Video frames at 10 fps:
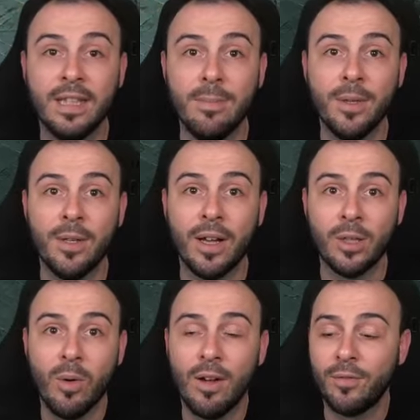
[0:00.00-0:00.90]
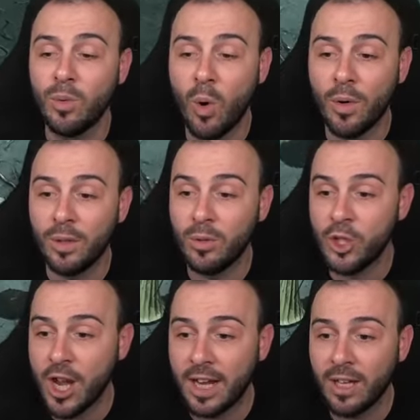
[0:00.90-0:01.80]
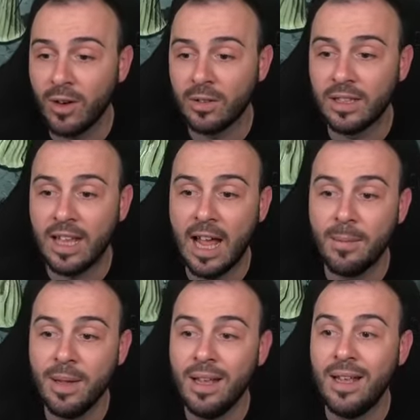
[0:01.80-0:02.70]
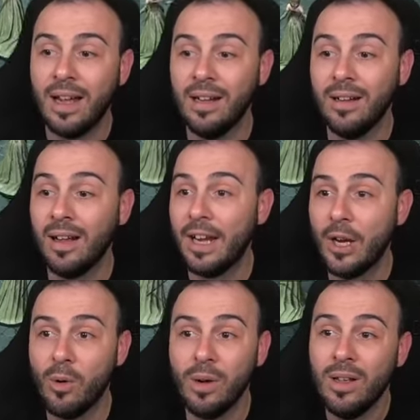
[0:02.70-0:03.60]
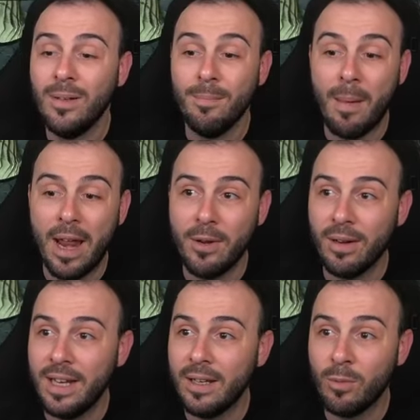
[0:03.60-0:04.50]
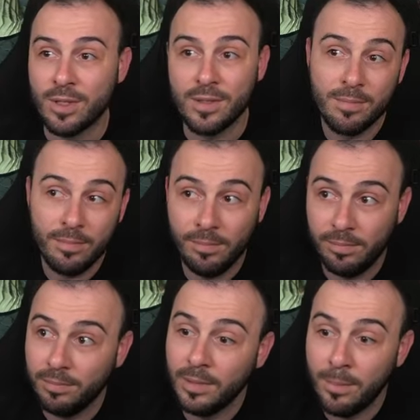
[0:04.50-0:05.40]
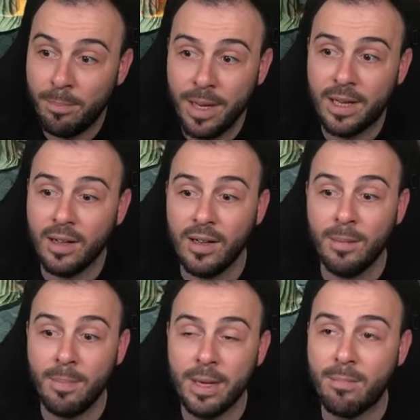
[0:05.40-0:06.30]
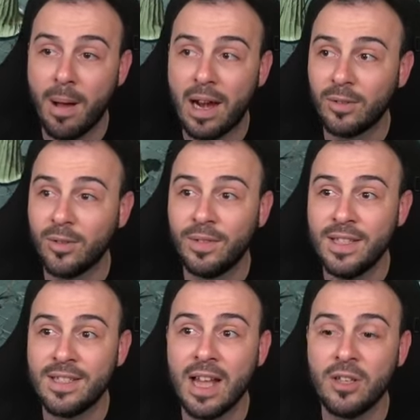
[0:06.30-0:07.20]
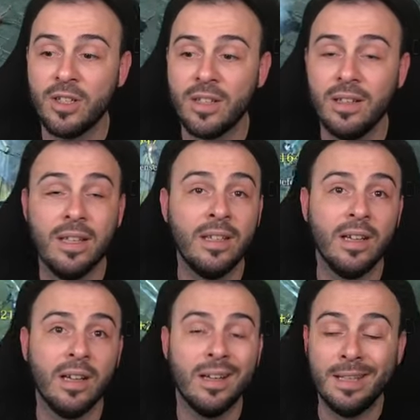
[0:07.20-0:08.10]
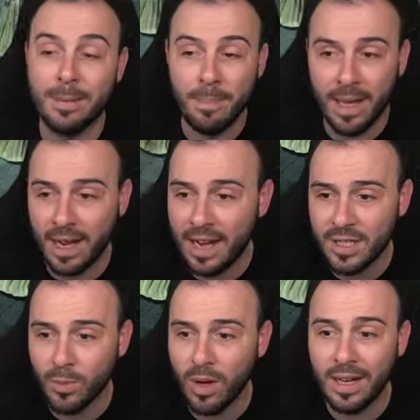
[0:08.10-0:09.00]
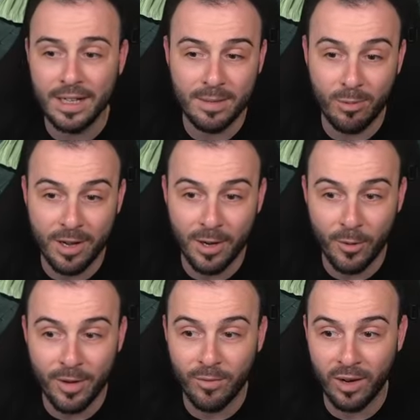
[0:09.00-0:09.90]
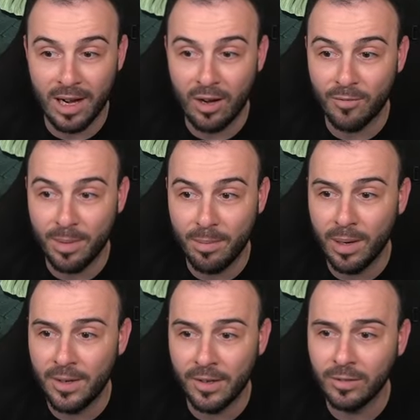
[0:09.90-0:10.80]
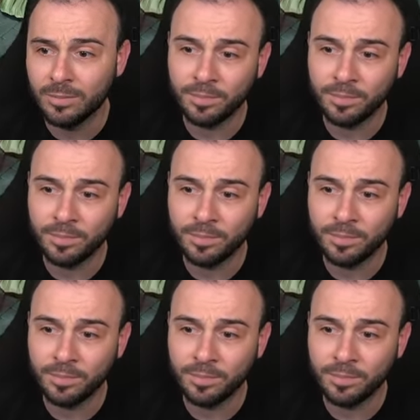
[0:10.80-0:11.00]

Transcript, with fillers: team. You know, I don't have to worry to check it all the time. Uh, I know manualing was big uh, a big part of this dungeon in the in the bear as well, and it's pretty annoying for a lot of people, you know.